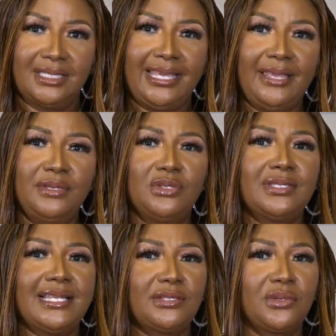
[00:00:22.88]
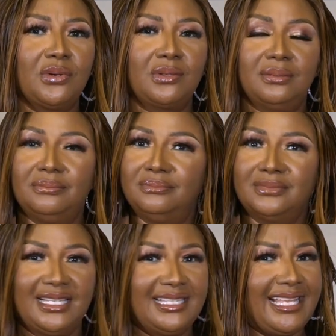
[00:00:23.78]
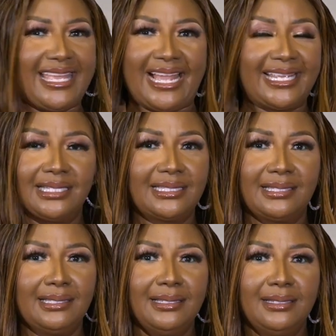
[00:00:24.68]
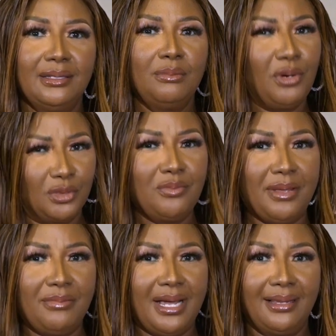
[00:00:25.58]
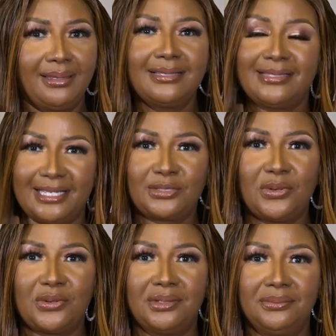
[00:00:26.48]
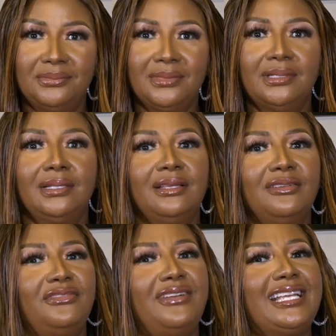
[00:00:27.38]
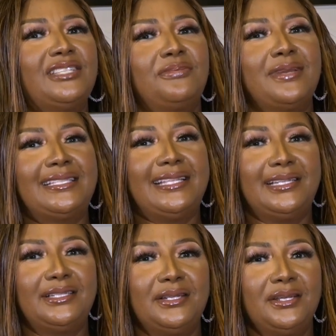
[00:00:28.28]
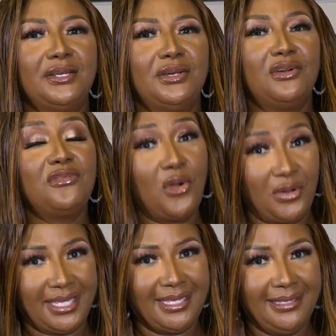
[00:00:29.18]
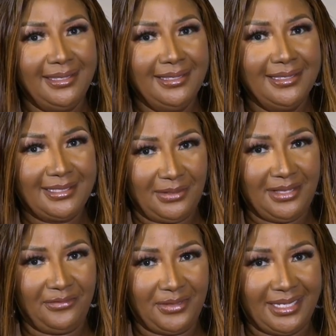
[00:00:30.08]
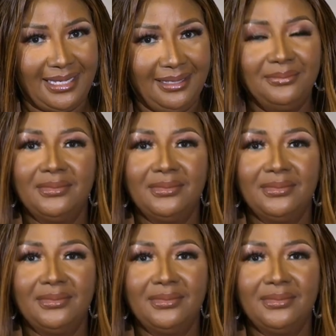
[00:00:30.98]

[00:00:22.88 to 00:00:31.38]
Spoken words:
Came into SASCOC as the youngest board member in SASCOC. Vice President of Hockey, South Africa.